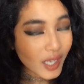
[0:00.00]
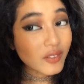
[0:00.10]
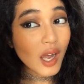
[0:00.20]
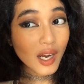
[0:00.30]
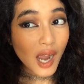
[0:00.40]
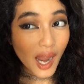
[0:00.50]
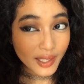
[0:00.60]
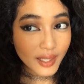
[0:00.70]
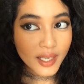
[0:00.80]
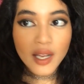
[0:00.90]
Kind of
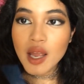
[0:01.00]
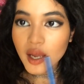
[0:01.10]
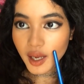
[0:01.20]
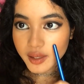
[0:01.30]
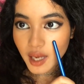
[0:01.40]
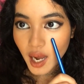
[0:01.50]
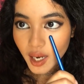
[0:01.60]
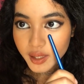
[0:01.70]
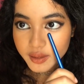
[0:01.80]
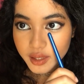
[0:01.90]
highlight and
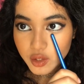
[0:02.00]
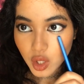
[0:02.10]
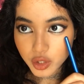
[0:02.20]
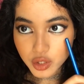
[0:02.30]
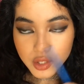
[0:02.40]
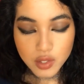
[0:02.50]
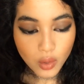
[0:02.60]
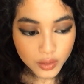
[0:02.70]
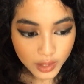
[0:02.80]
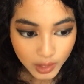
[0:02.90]
hide the darkness
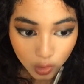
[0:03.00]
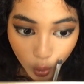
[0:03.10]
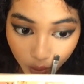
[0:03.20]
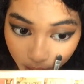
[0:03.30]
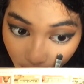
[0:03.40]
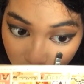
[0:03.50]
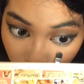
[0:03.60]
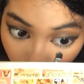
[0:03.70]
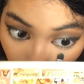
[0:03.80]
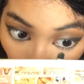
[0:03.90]
on the lower lash
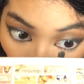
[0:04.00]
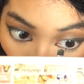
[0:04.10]
line.